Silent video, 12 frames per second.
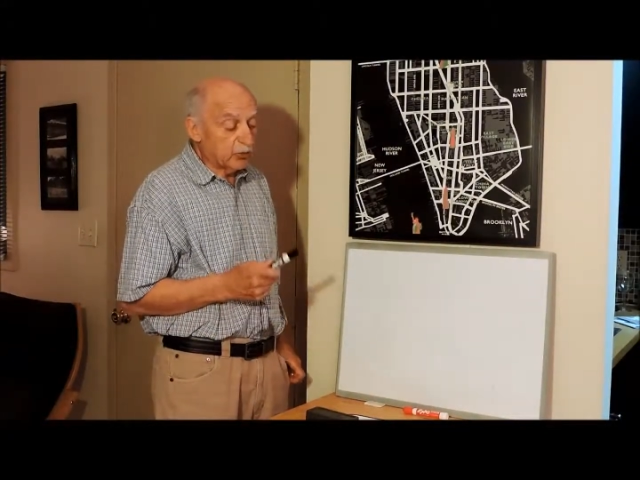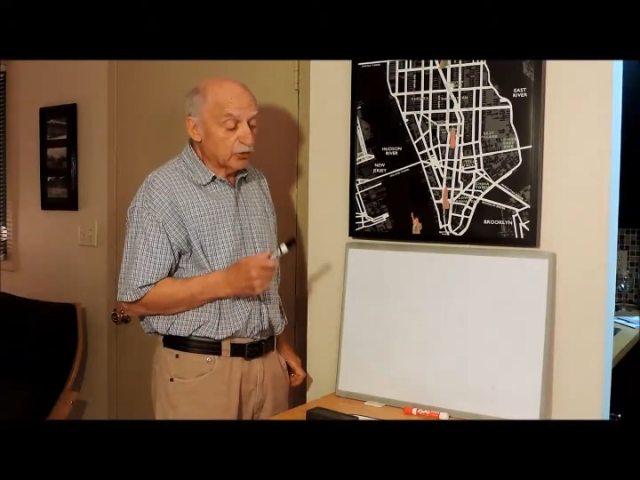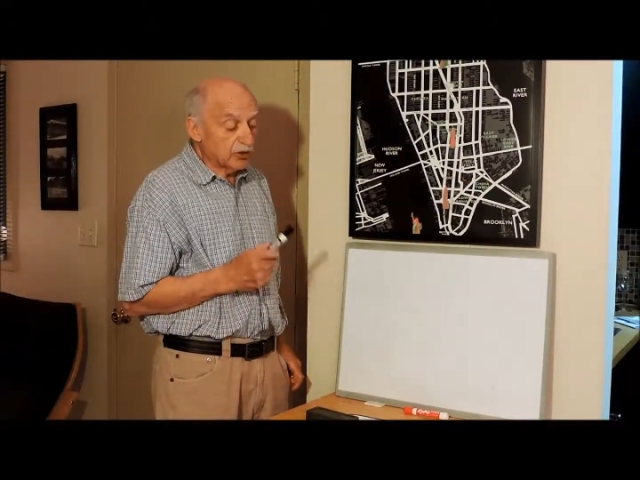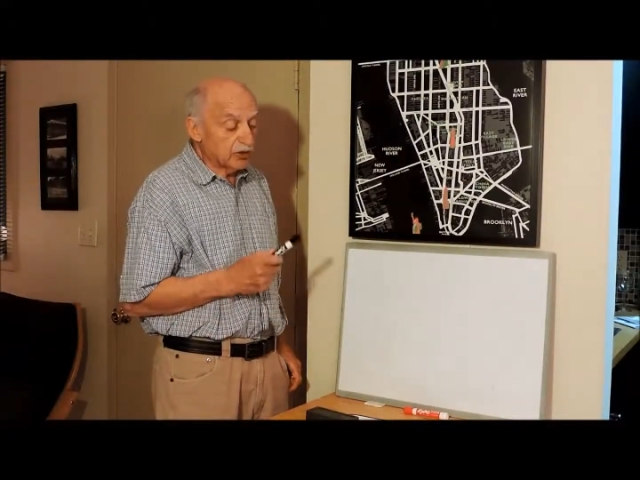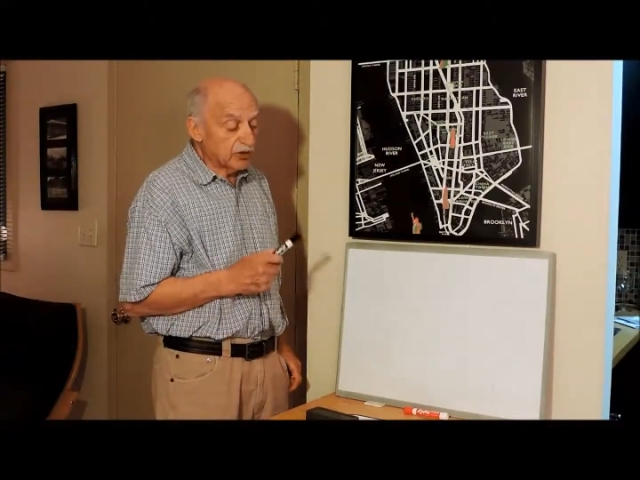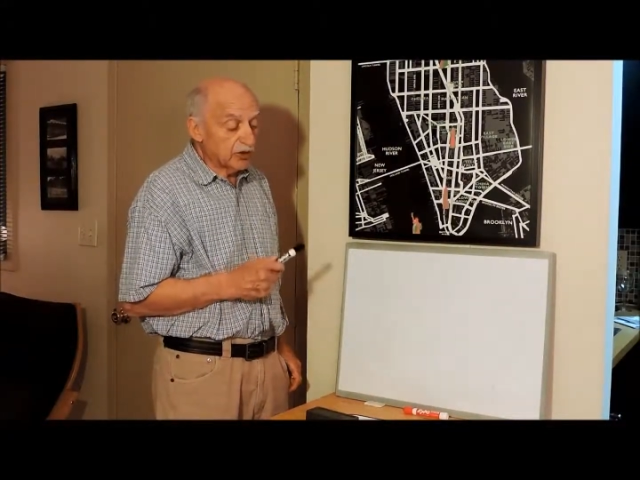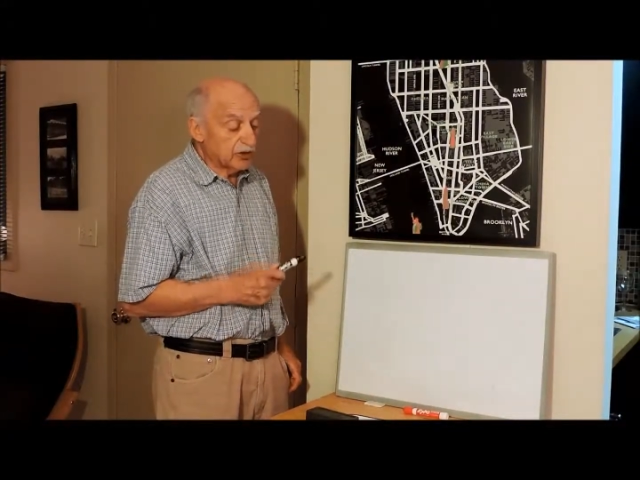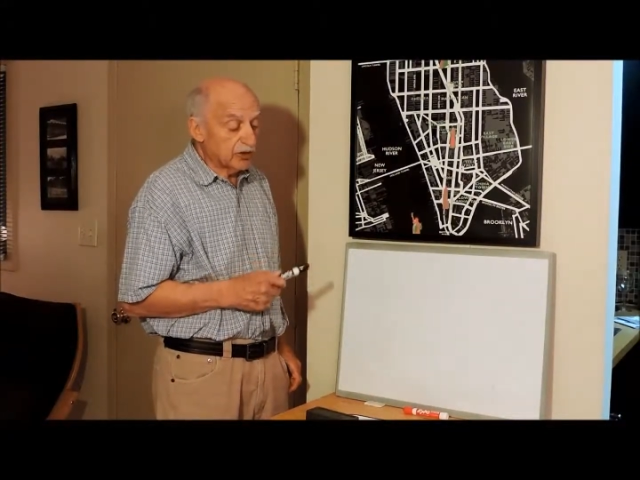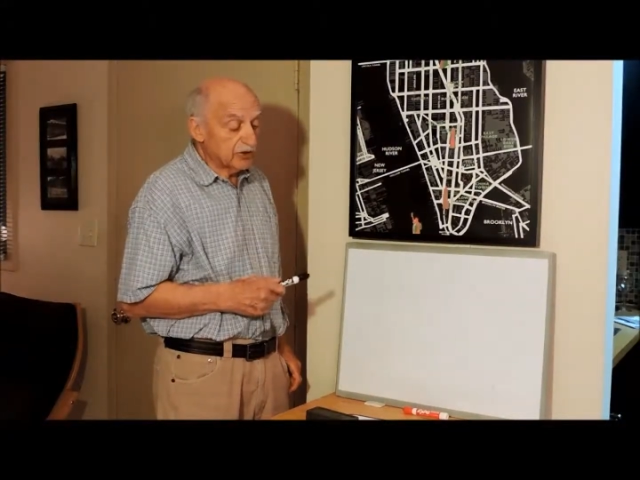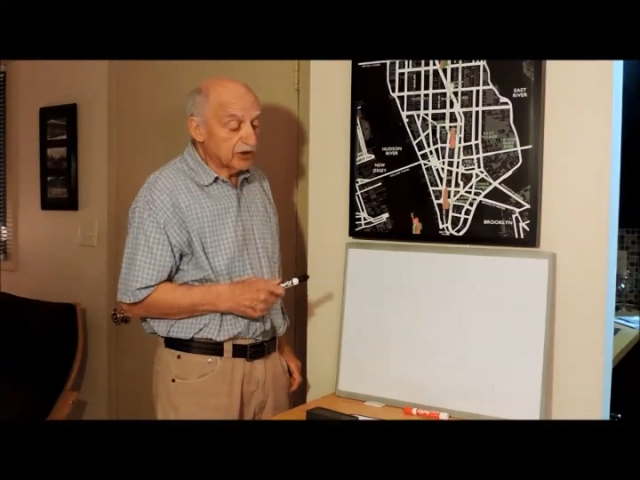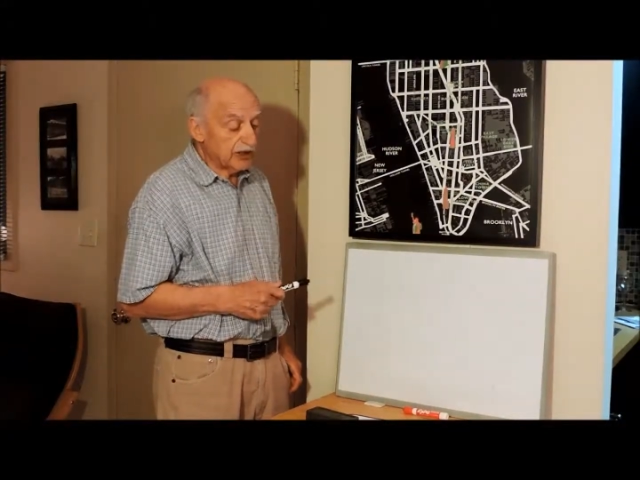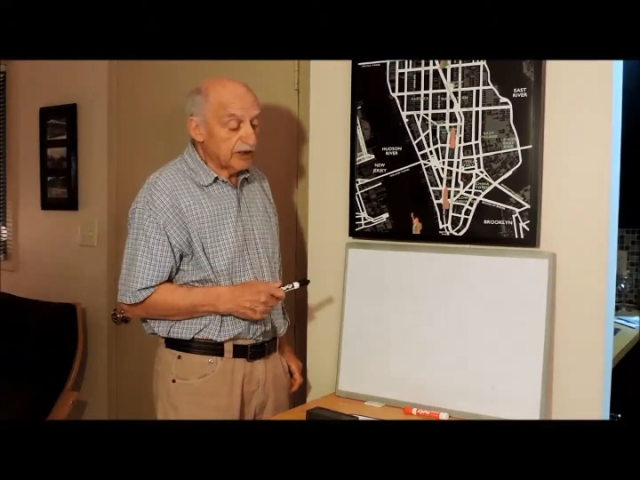wouldn't
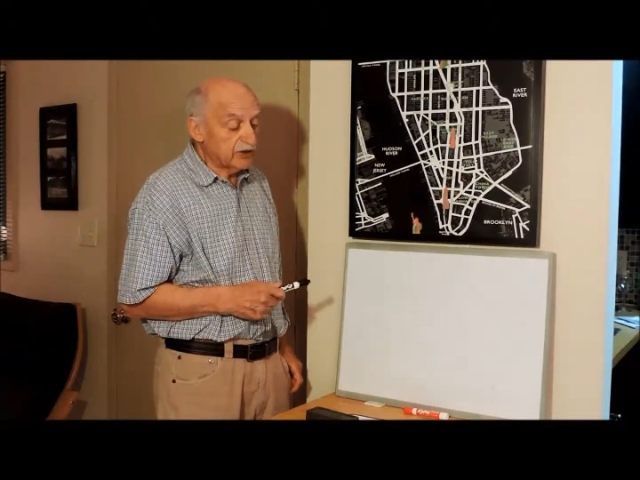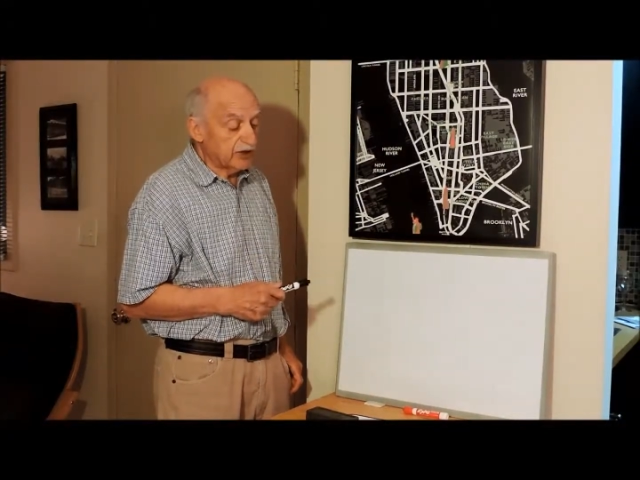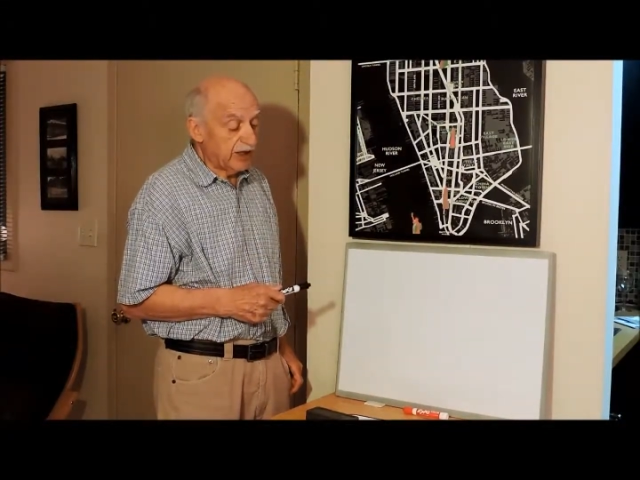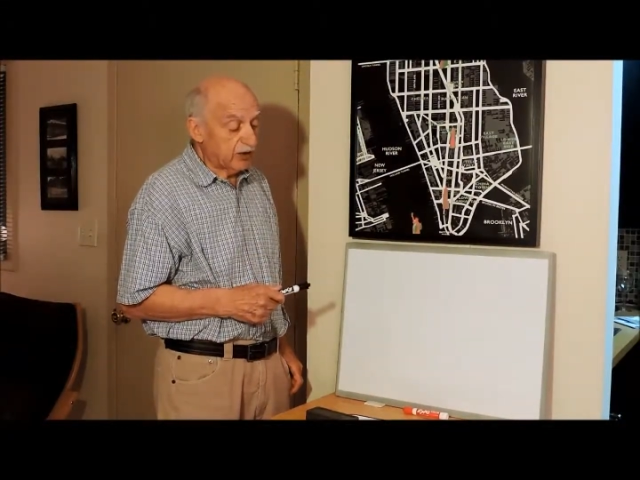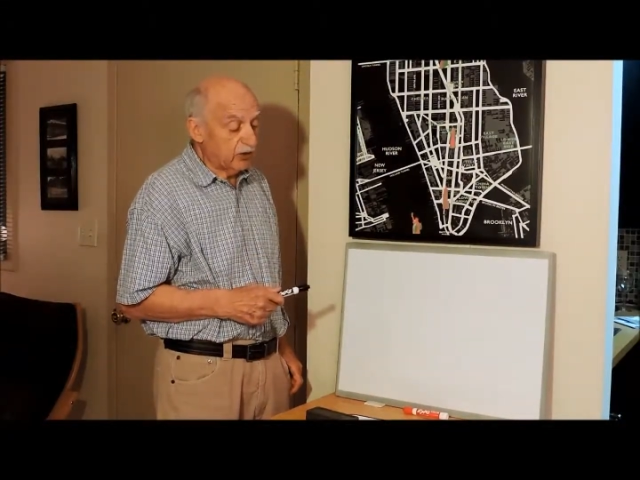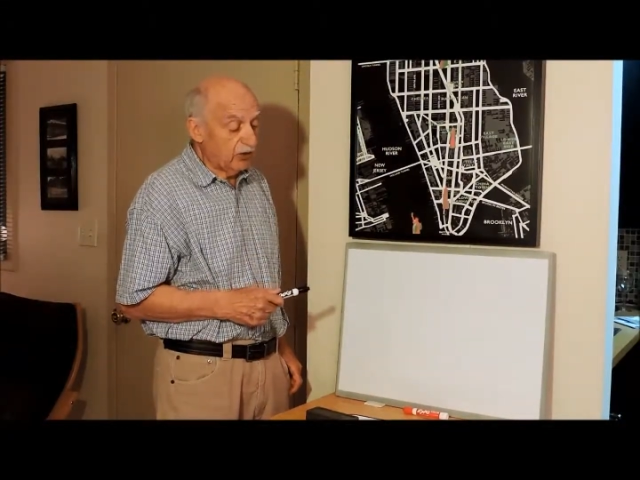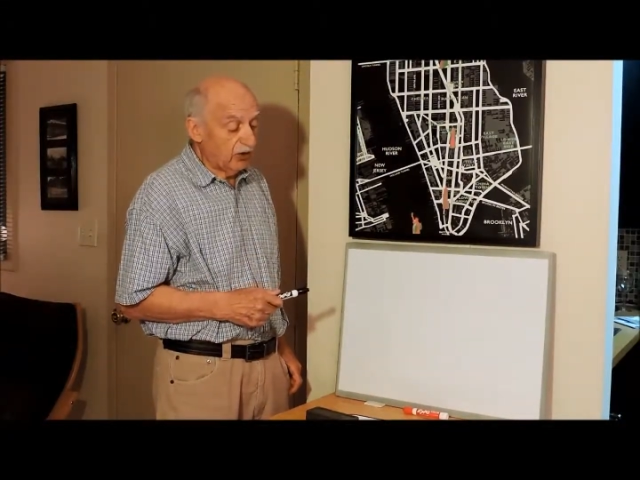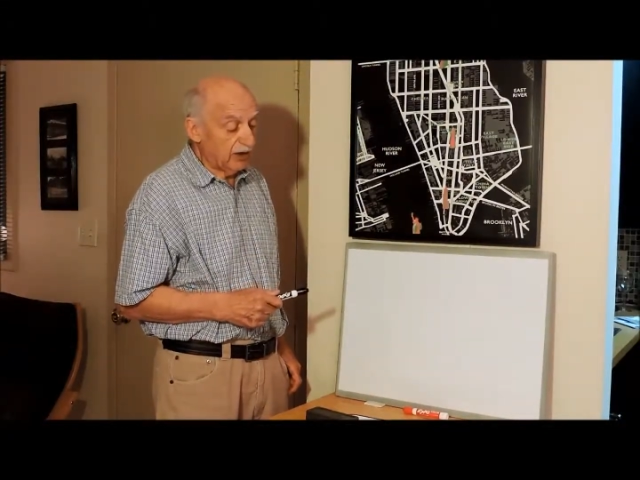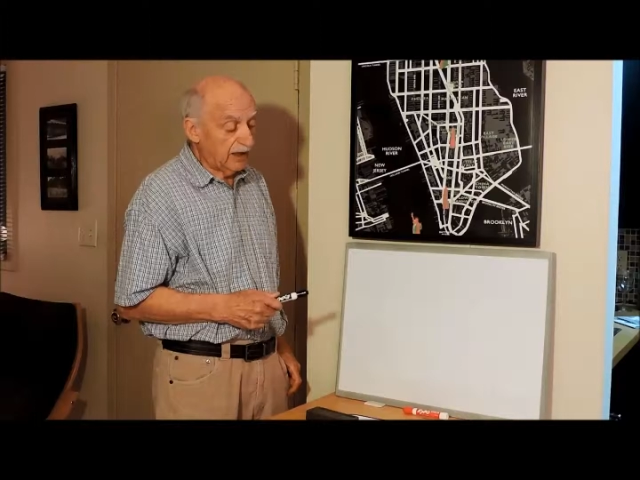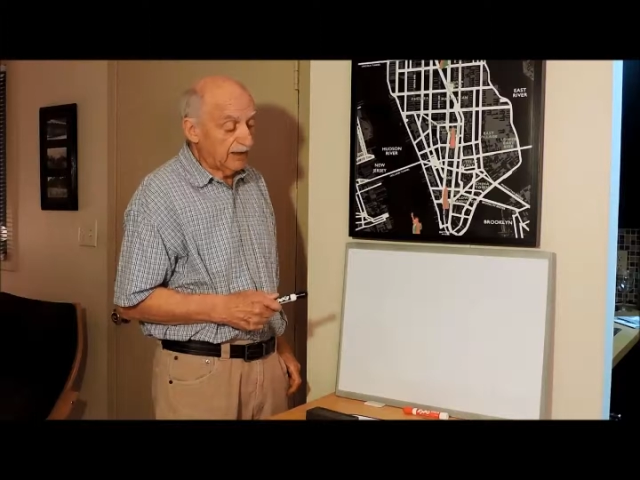change at all,